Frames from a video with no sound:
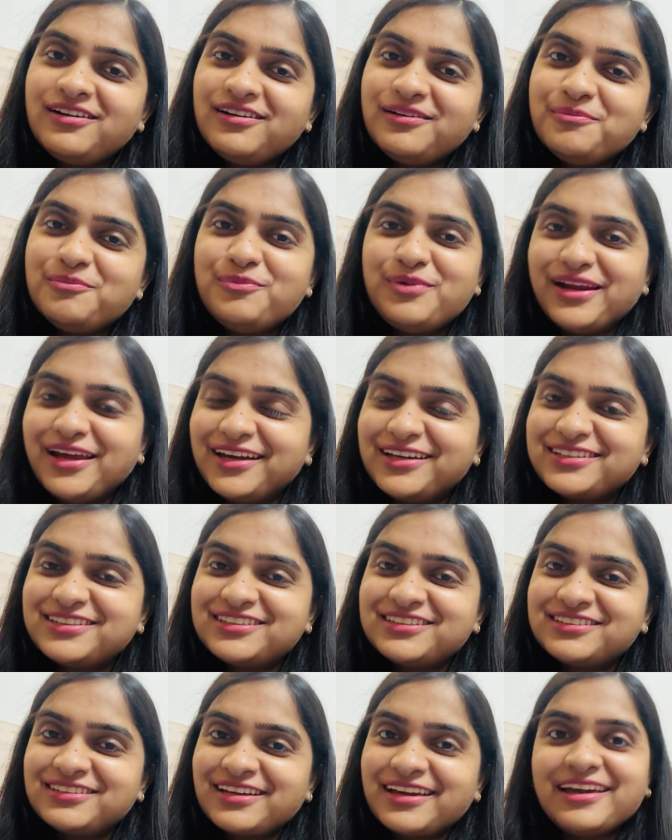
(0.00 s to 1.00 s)

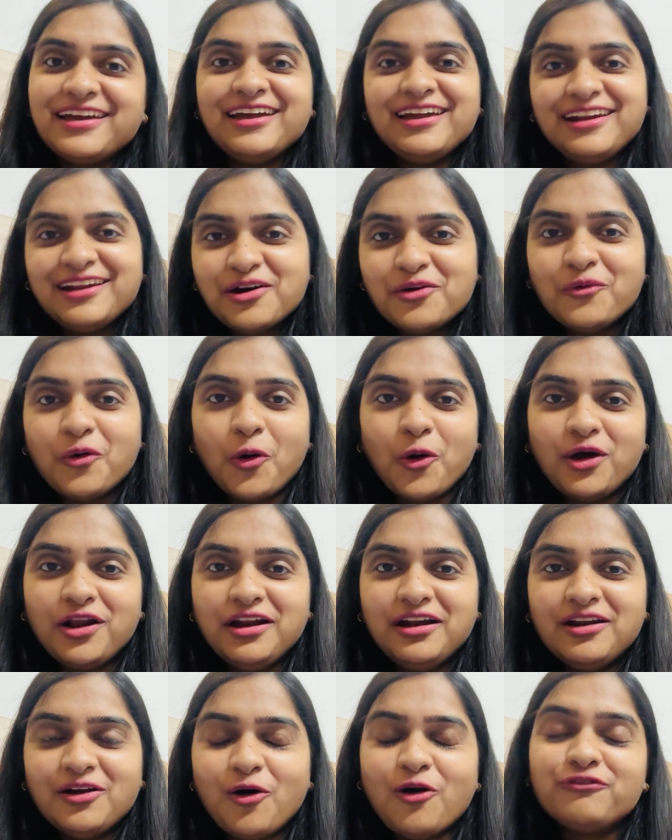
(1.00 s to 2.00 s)
bricks in a
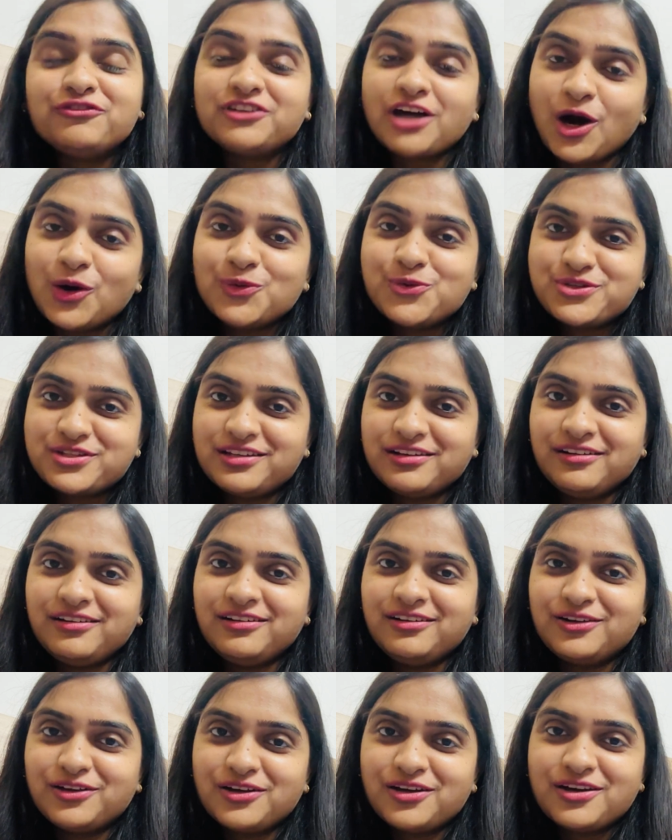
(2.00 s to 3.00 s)
wall of
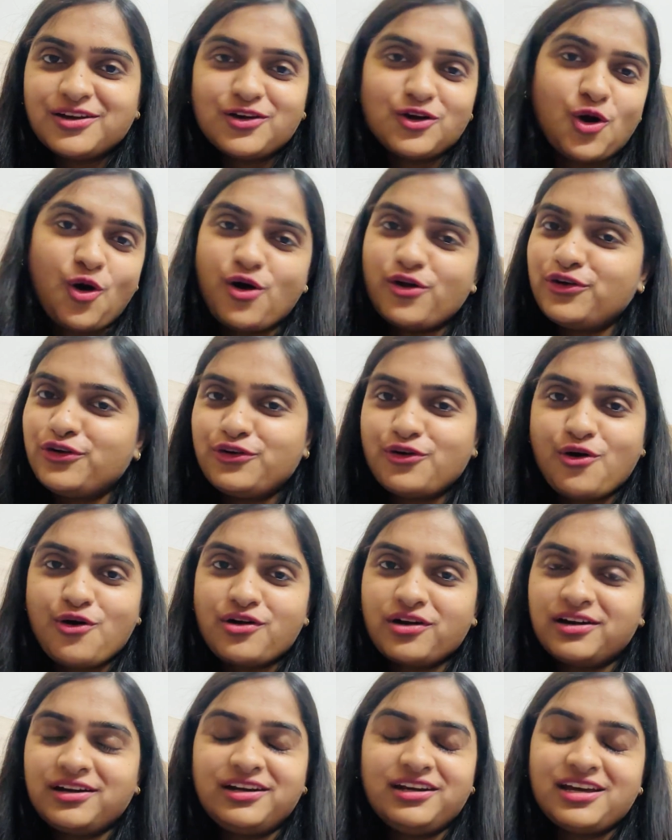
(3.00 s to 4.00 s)
thousand gone
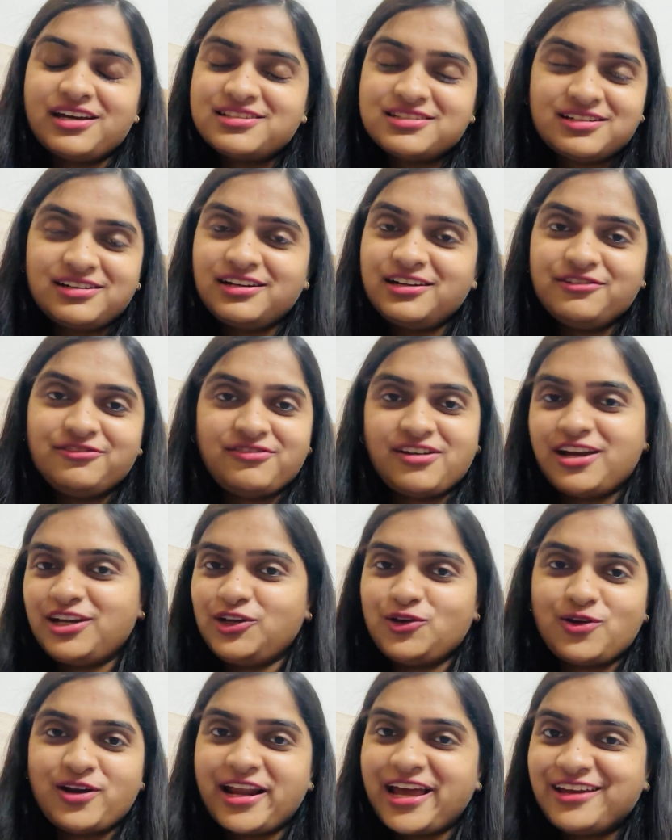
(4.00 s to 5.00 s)
wrong doesn't define
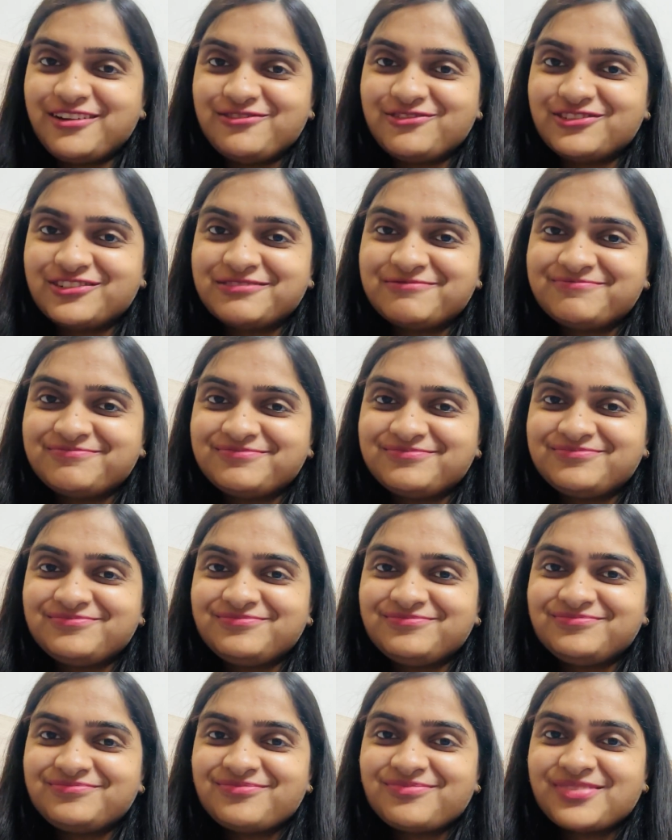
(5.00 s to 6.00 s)
your life.
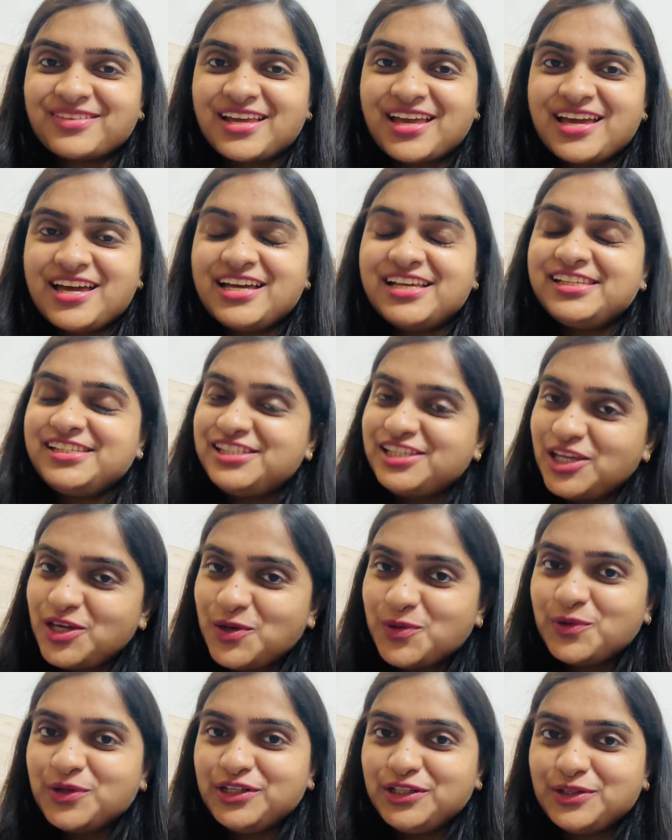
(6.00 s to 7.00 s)
See
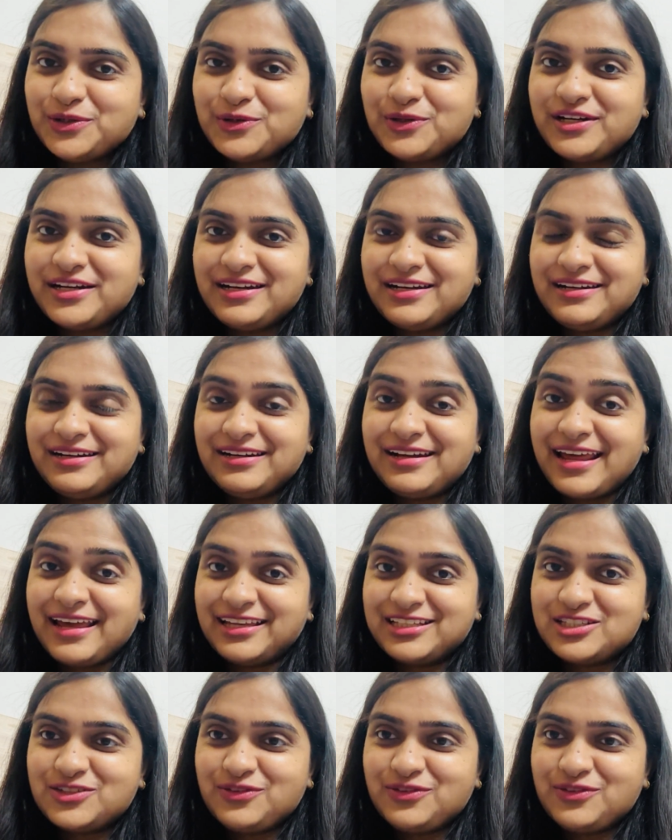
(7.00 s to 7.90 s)
you in your next